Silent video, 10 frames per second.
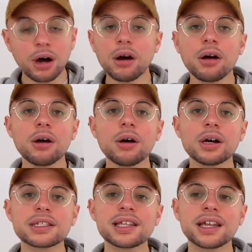
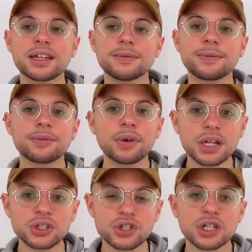Oh, it's like in
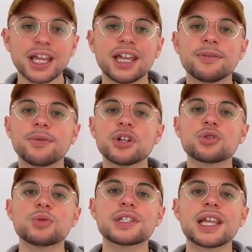French. In
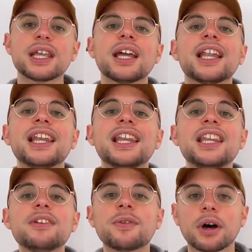French, we say
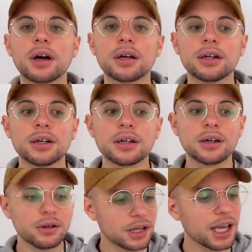livre.
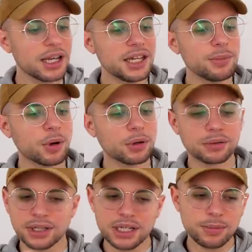Okay,
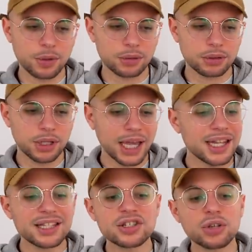libro.
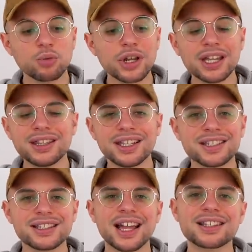And it's written the
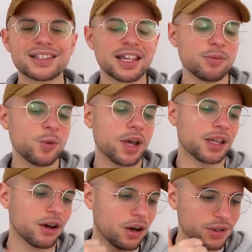exact same
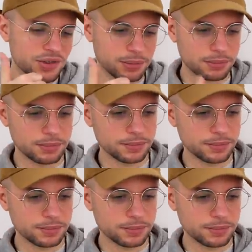way. Awesome.